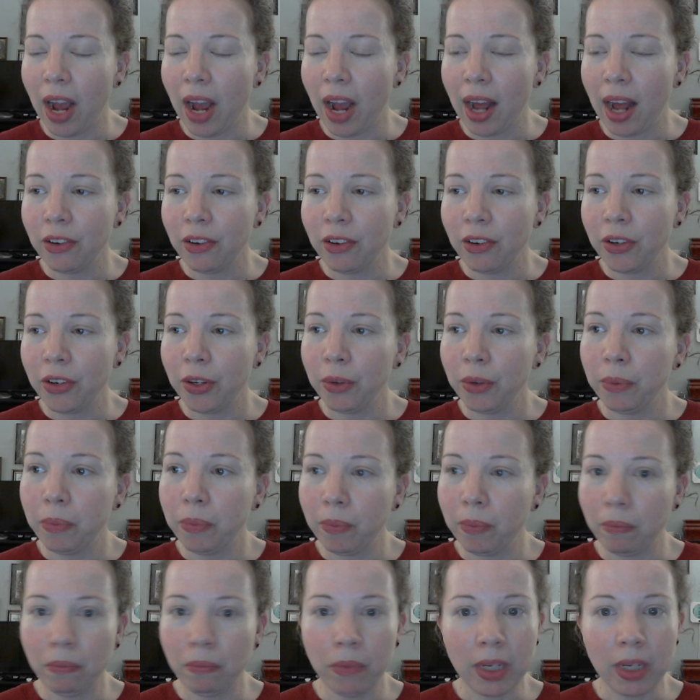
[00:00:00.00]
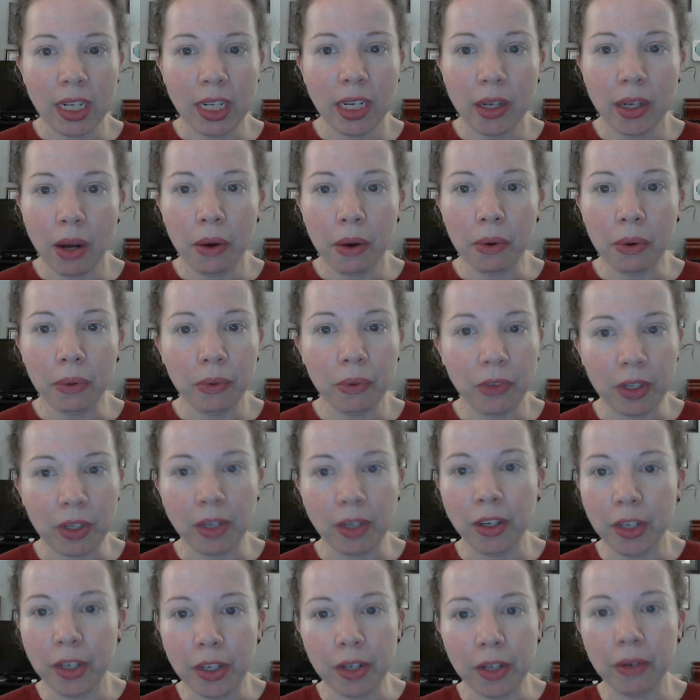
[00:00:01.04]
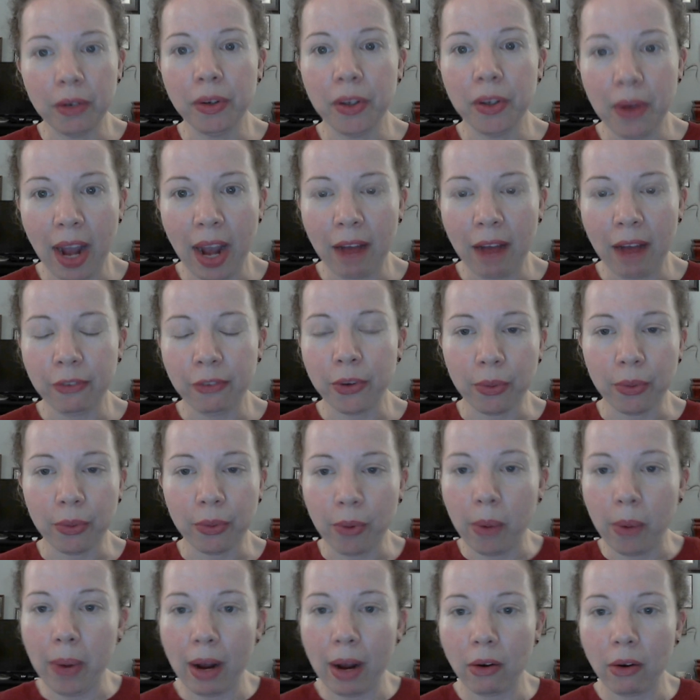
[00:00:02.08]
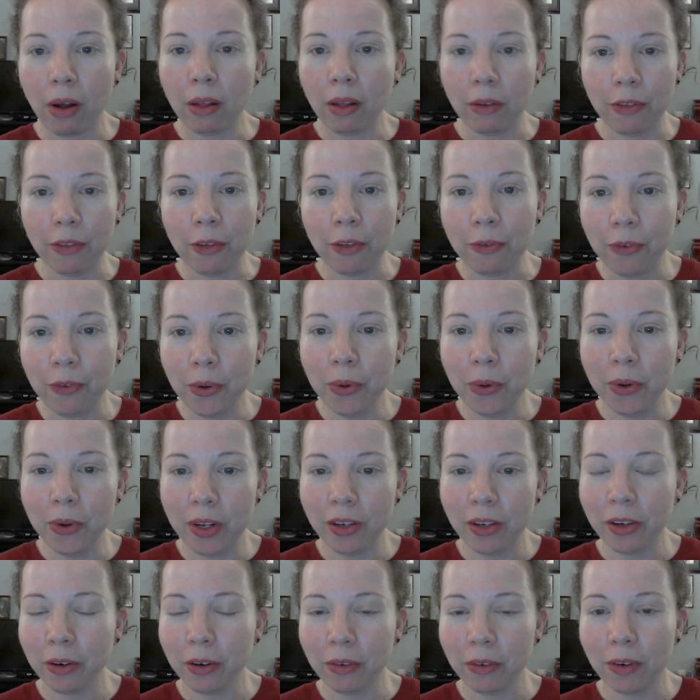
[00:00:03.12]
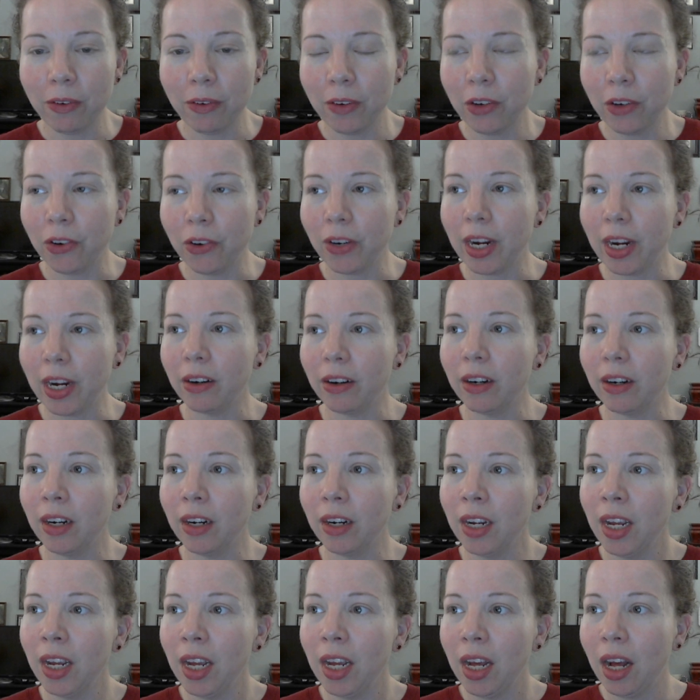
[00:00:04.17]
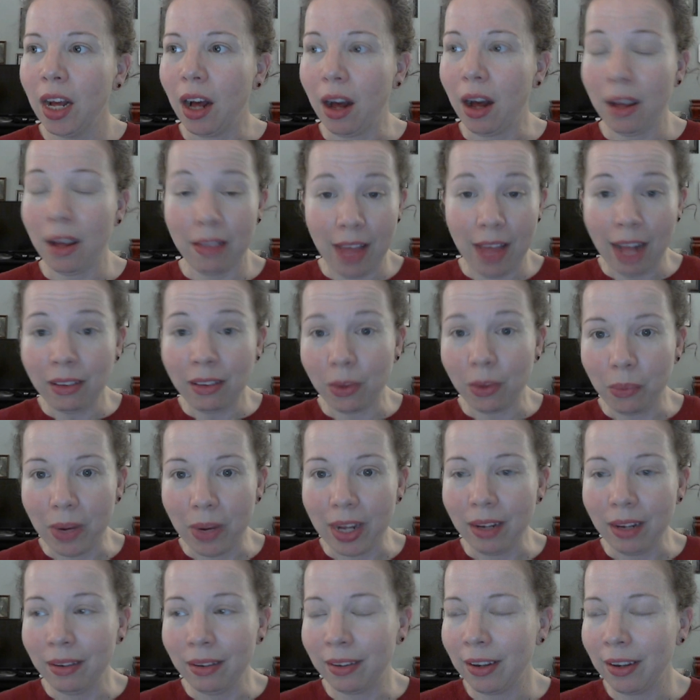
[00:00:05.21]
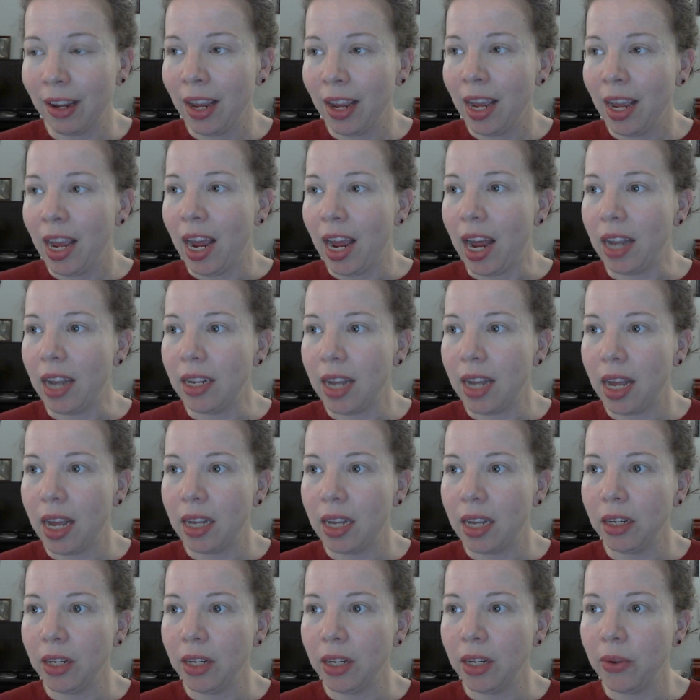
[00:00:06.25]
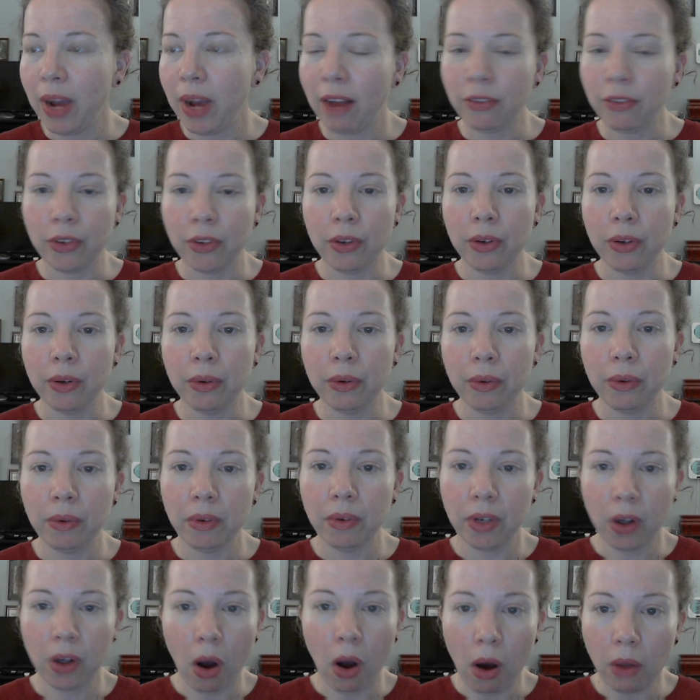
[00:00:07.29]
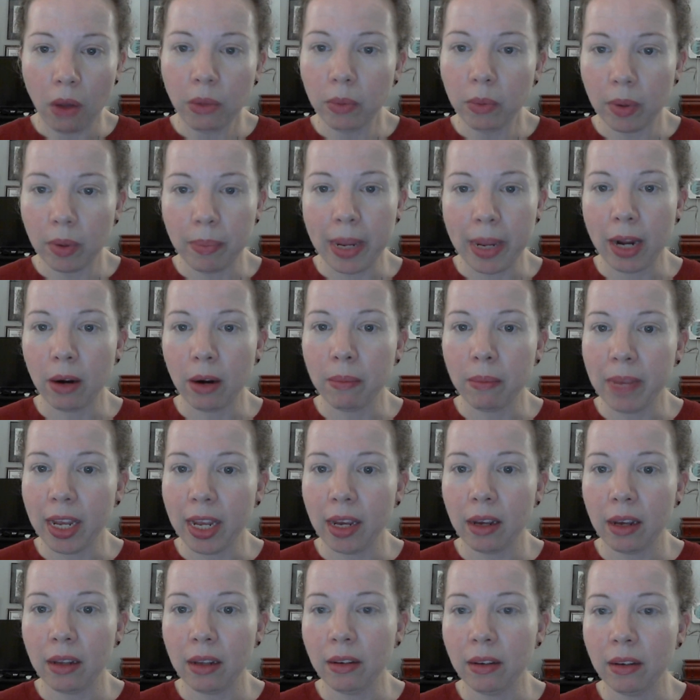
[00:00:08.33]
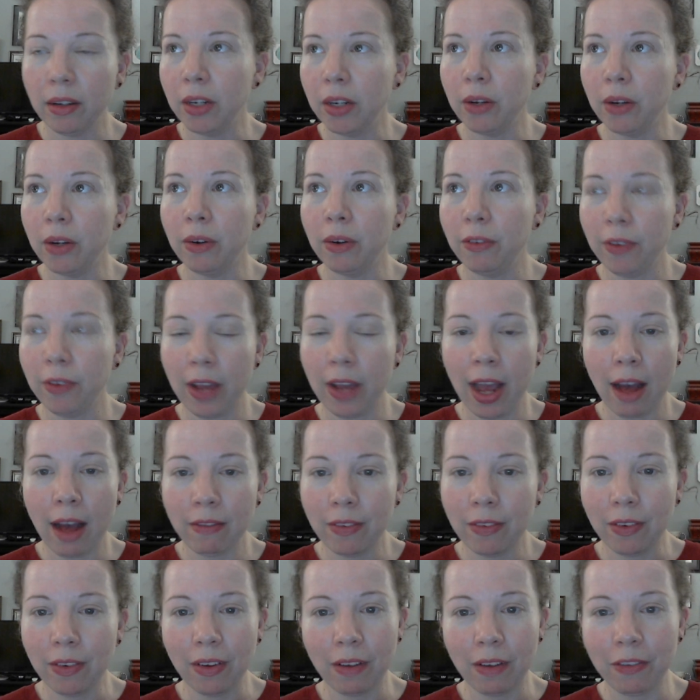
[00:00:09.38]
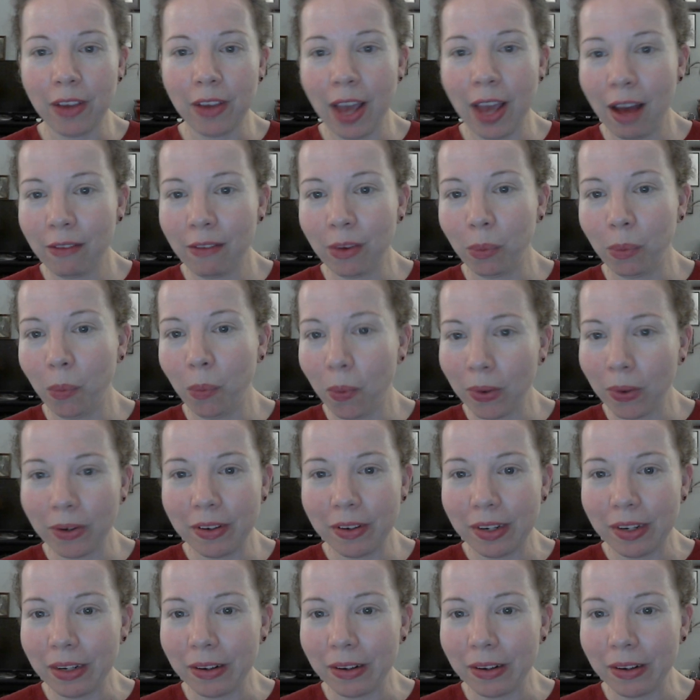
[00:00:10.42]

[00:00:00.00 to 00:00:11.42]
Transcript: had to, when it goes and you have to throw out all of the food in your refrigerator, that's a waste. And then you have to call the repairman, if you have a warranty